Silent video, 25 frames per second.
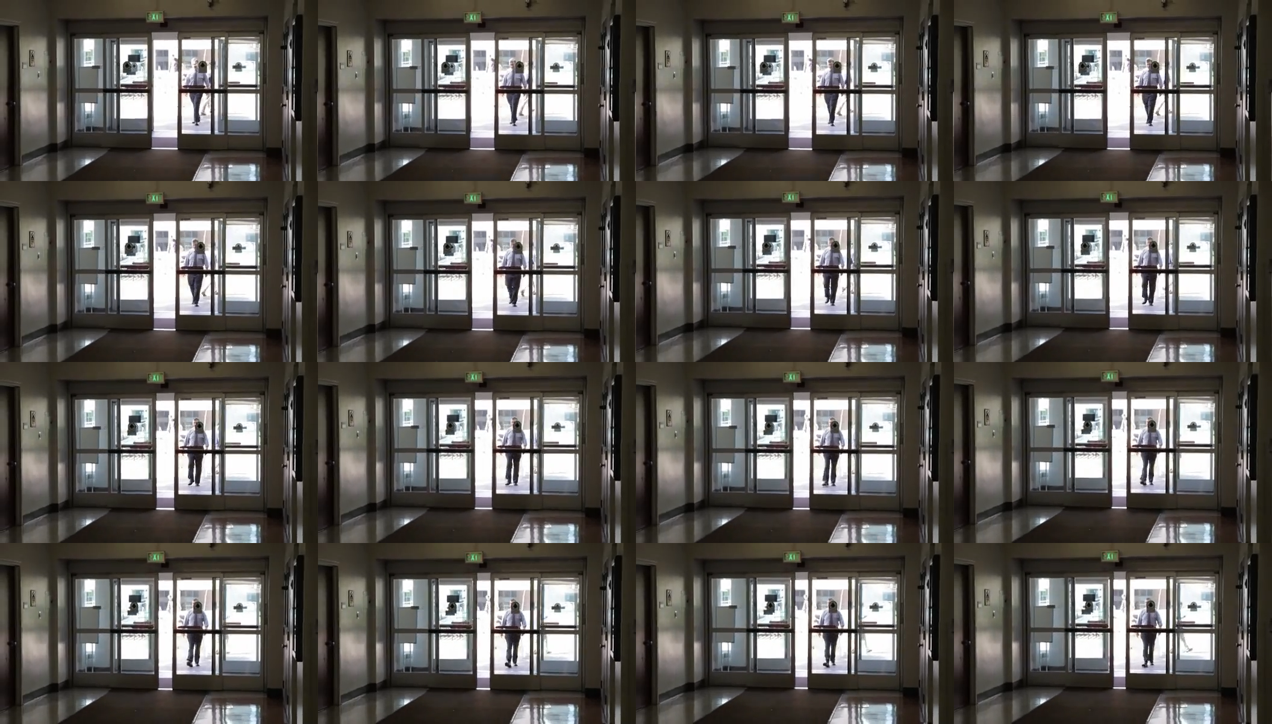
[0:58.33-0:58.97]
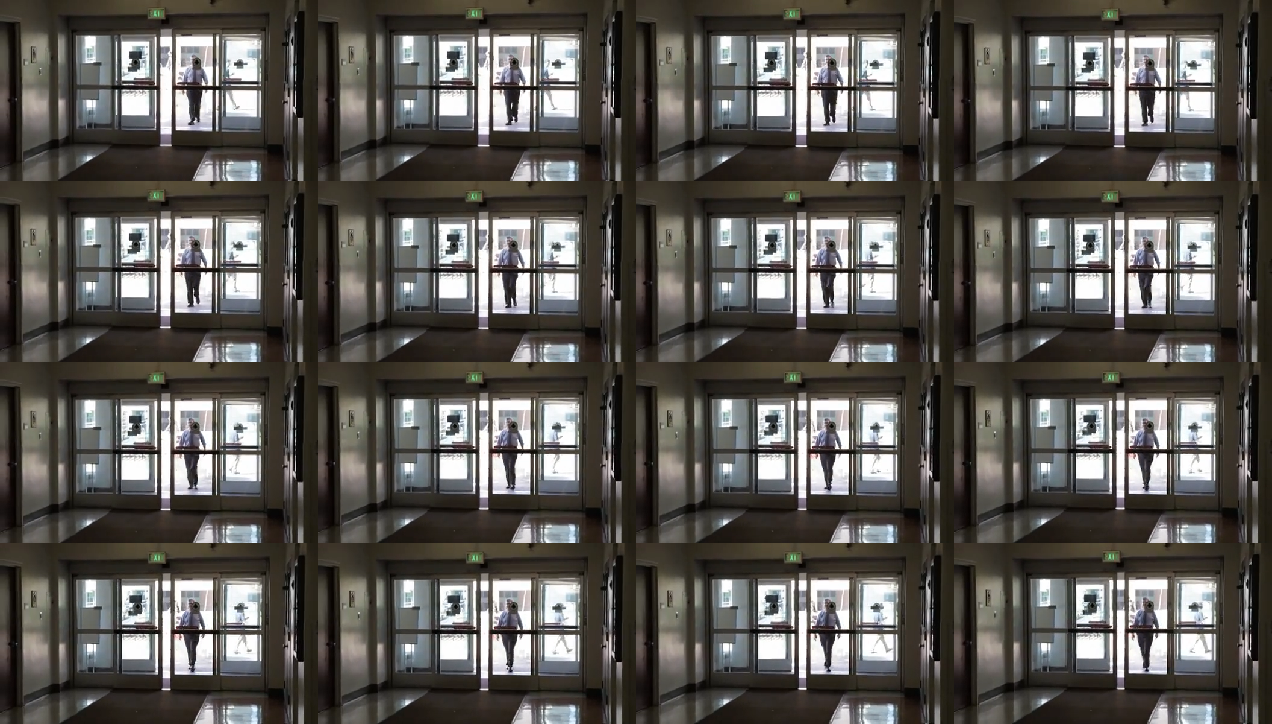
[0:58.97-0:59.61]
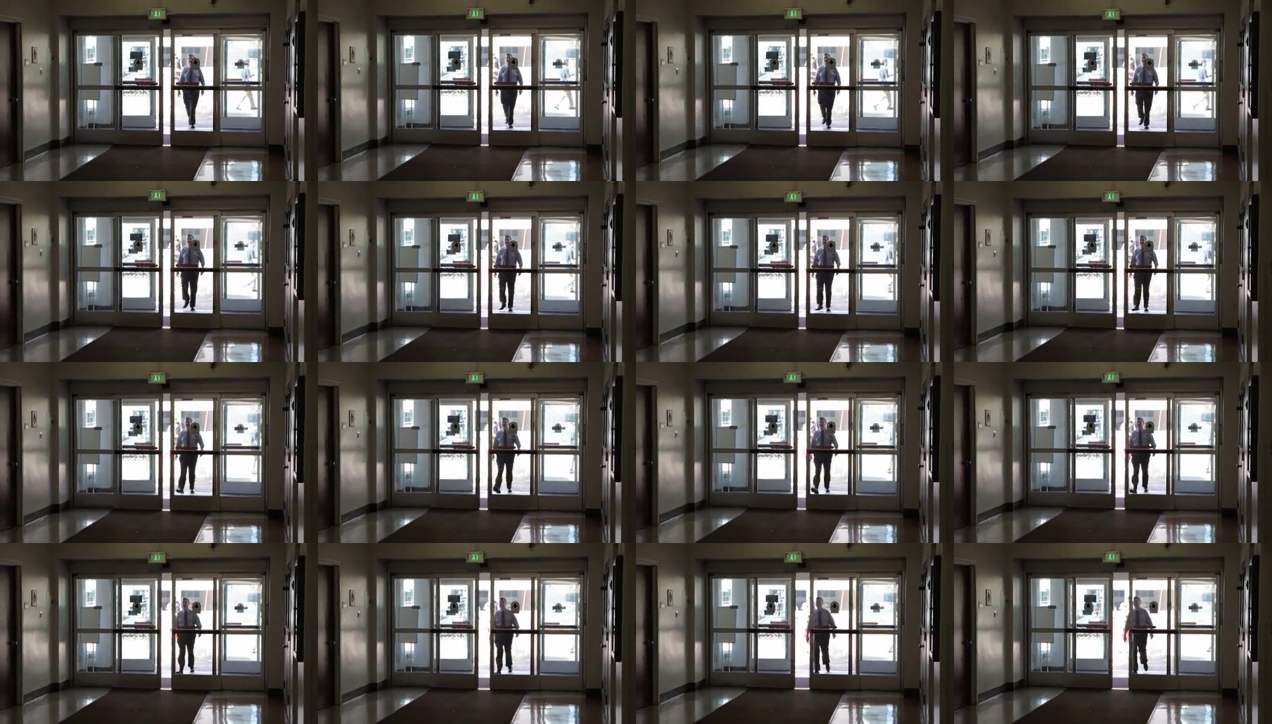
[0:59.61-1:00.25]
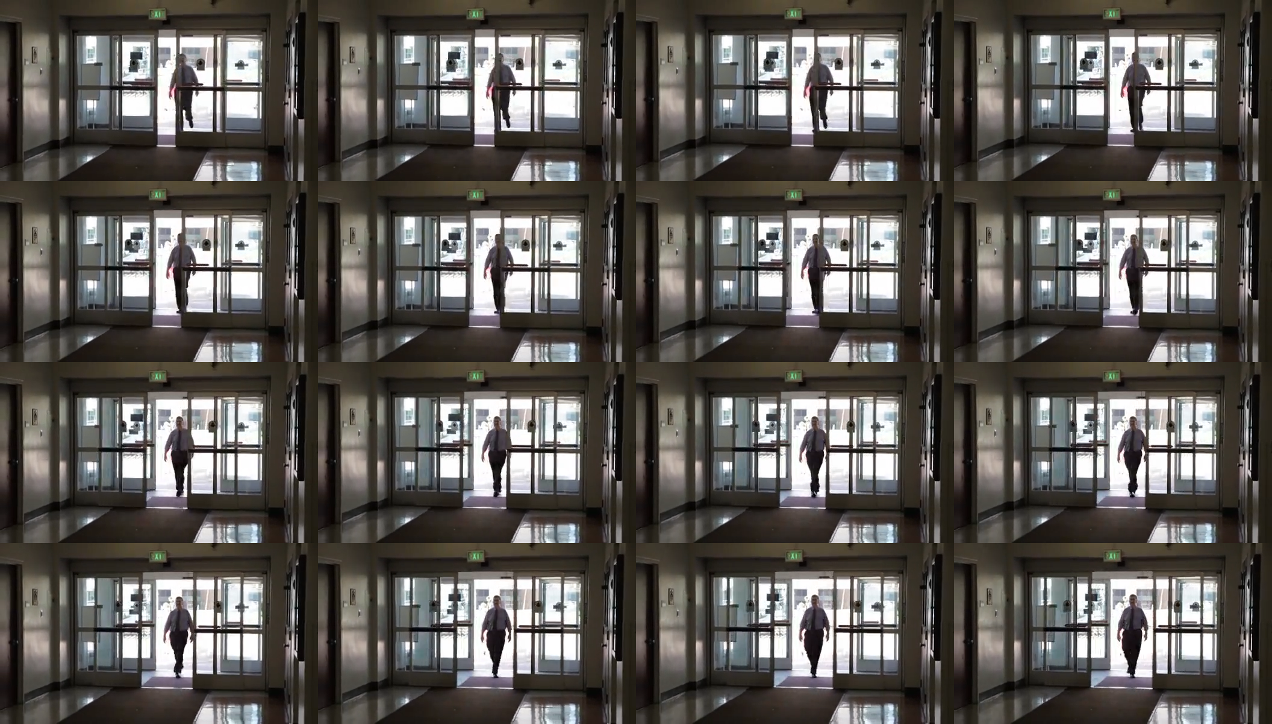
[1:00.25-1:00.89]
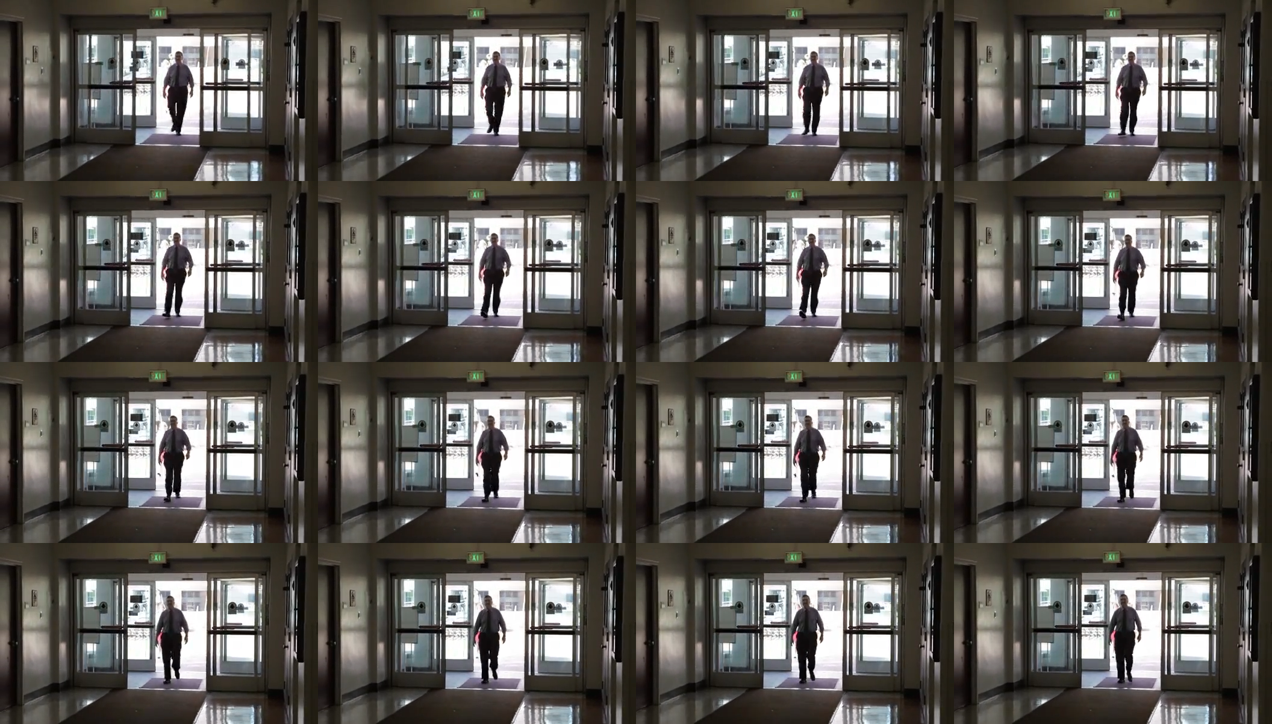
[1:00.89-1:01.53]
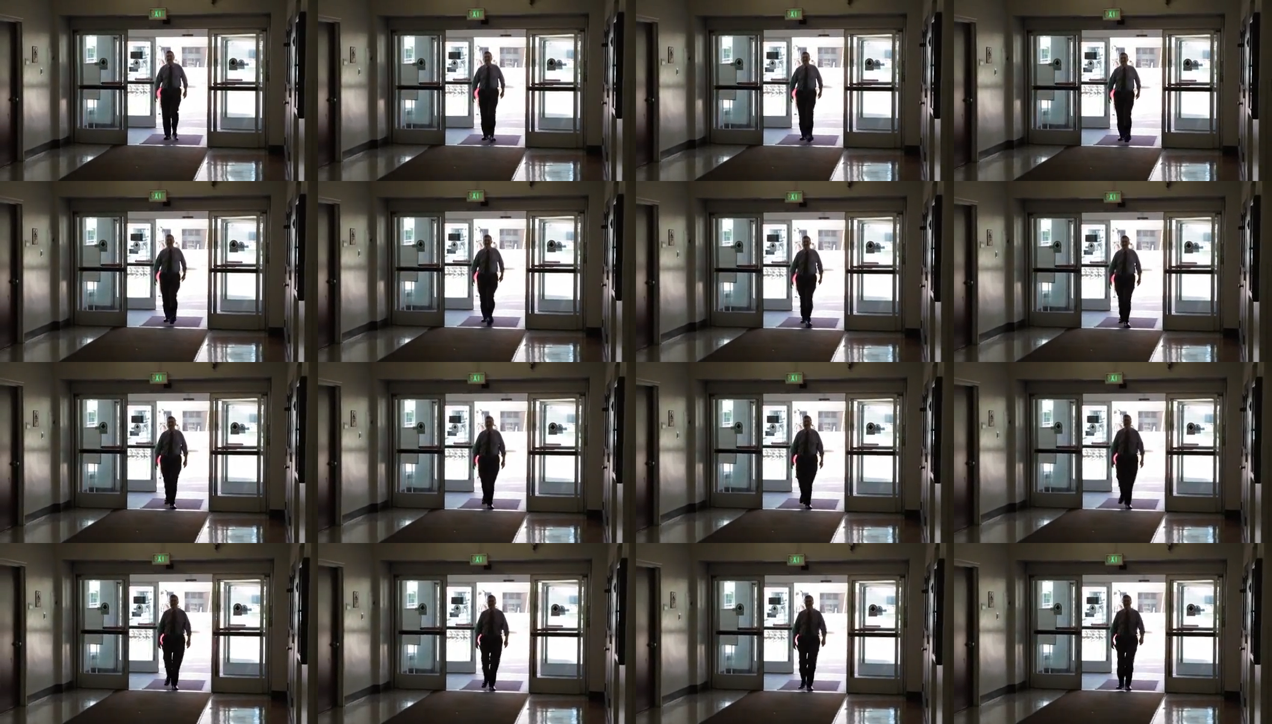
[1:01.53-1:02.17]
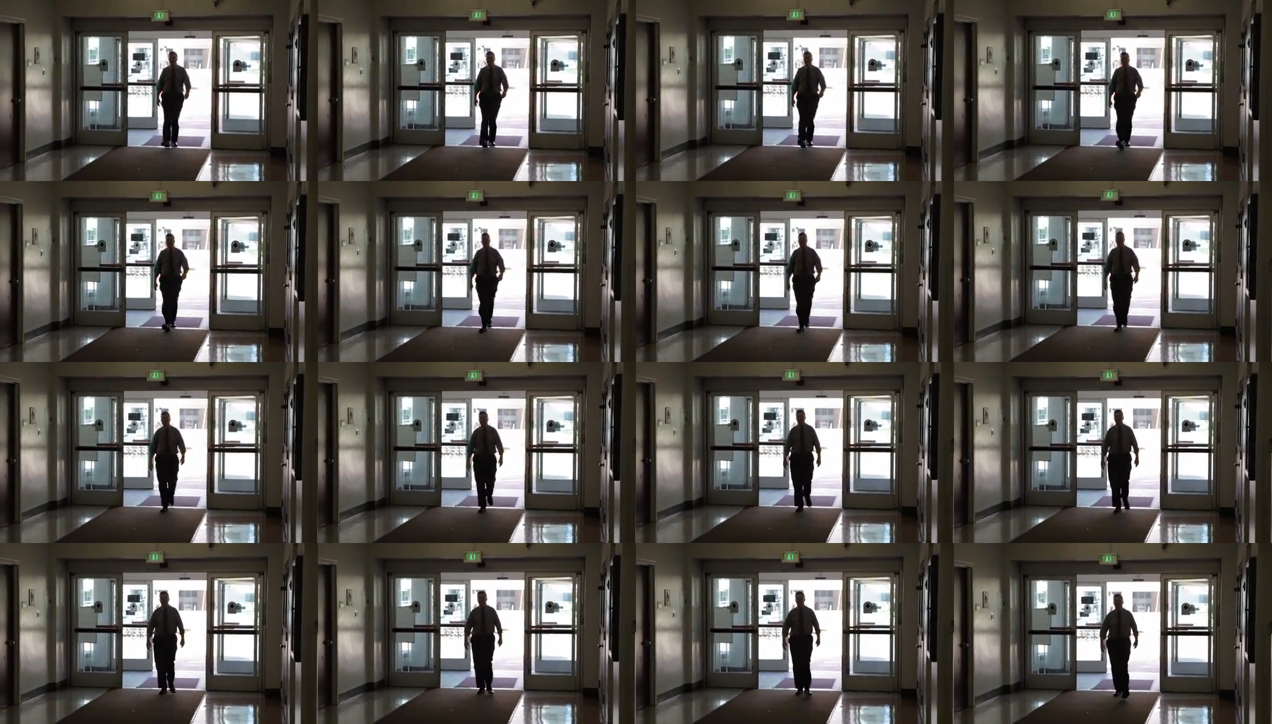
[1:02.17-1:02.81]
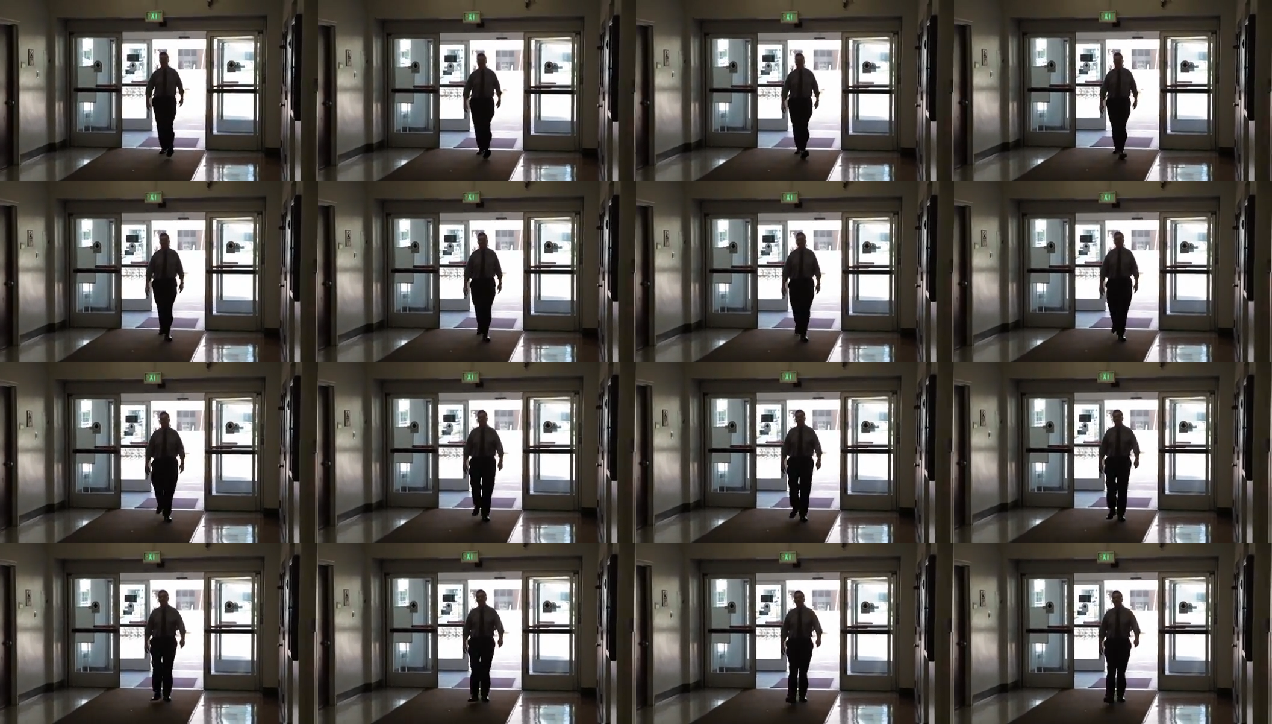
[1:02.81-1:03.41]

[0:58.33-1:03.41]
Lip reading: (no speaker visible)